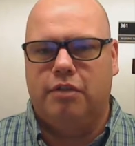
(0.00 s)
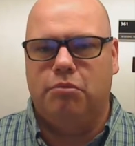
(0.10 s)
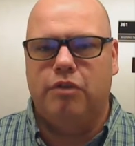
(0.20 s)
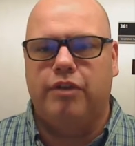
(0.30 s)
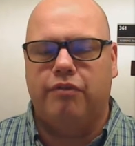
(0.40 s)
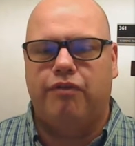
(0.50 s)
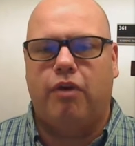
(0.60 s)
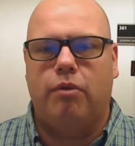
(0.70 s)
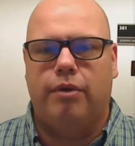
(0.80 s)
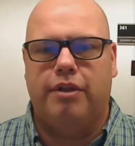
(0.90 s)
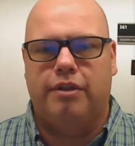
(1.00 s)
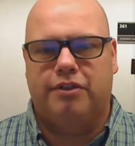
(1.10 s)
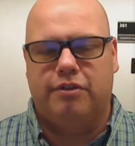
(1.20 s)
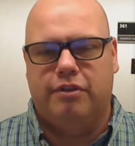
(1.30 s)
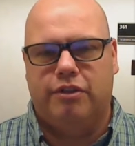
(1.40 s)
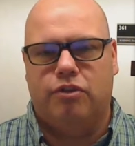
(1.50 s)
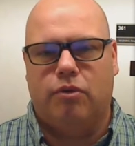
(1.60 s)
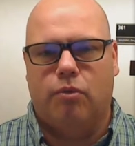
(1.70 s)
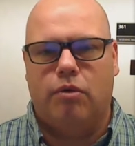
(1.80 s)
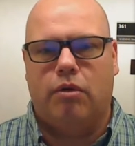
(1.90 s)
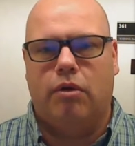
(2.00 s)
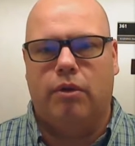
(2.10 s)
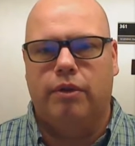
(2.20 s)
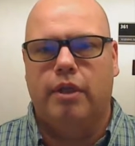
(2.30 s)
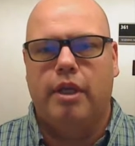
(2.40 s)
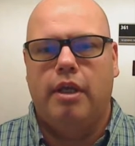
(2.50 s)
in moving forward in this digital world